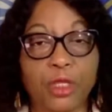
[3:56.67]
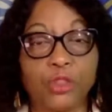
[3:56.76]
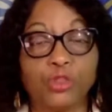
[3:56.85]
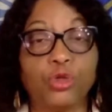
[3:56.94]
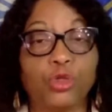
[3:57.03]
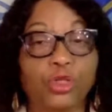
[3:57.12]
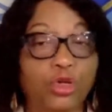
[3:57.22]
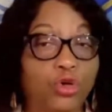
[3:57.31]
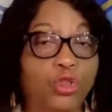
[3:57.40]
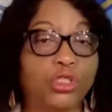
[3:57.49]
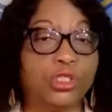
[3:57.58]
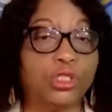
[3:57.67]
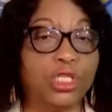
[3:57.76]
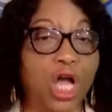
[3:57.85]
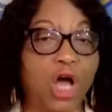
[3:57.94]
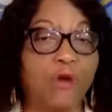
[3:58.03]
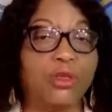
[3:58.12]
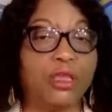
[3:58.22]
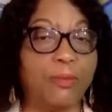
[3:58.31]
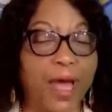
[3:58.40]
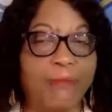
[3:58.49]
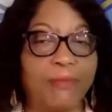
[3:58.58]
So the goods now in the
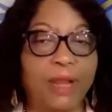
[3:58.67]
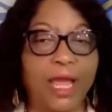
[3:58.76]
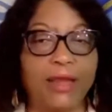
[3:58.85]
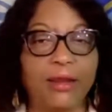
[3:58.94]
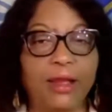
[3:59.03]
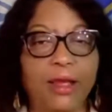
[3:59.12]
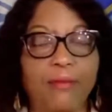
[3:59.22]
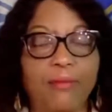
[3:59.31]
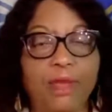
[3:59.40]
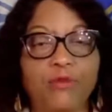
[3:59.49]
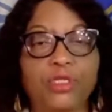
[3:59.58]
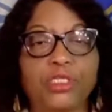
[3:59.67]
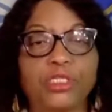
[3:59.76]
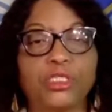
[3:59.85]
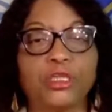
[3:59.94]
pipeline may reach